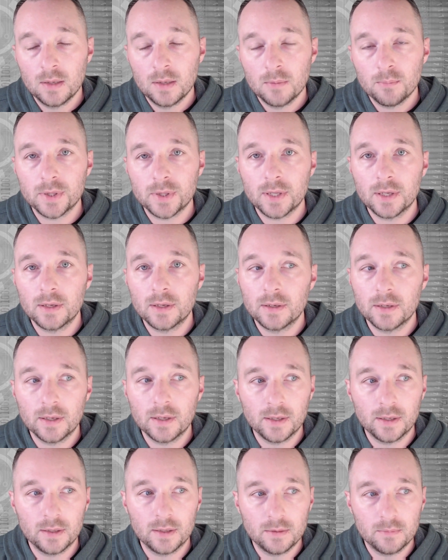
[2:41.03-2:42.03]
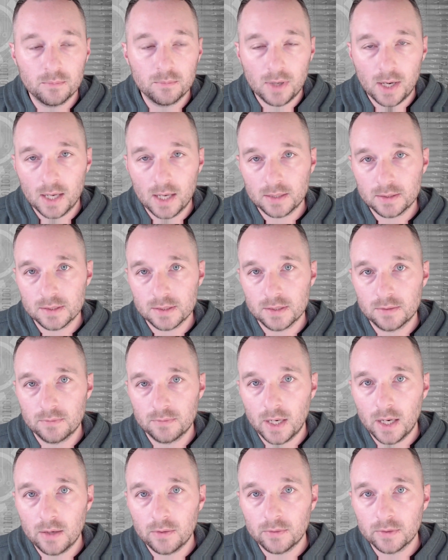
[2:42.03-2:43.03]
but then in practice and
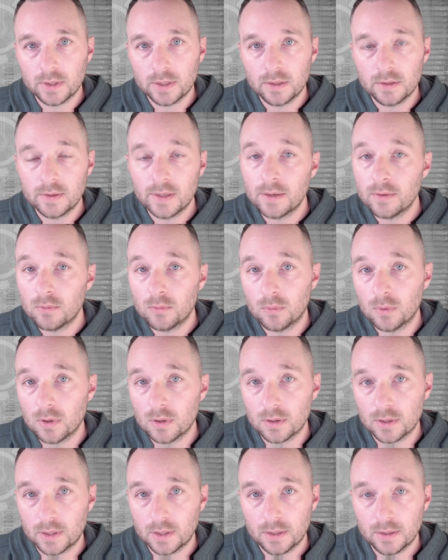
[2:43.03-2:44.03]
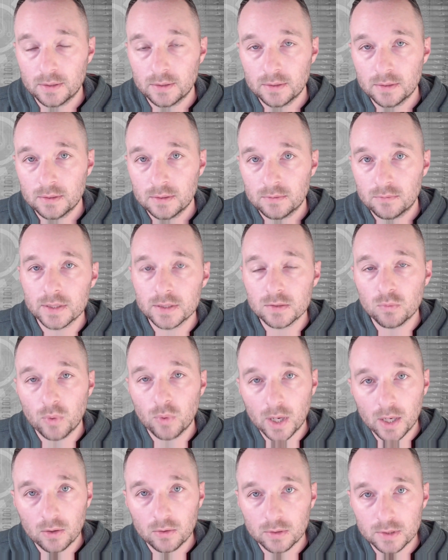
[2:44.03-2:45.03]
reality, they don't work as
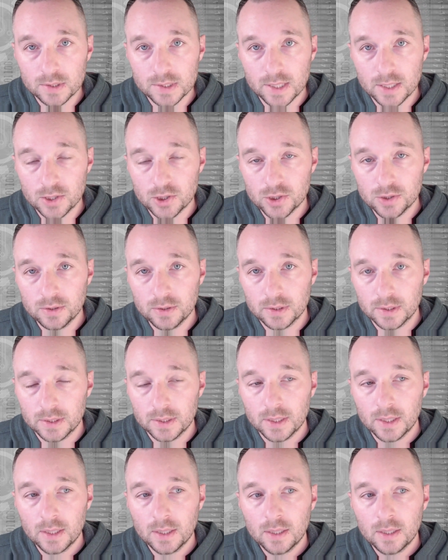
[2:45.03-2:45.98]
well as they should.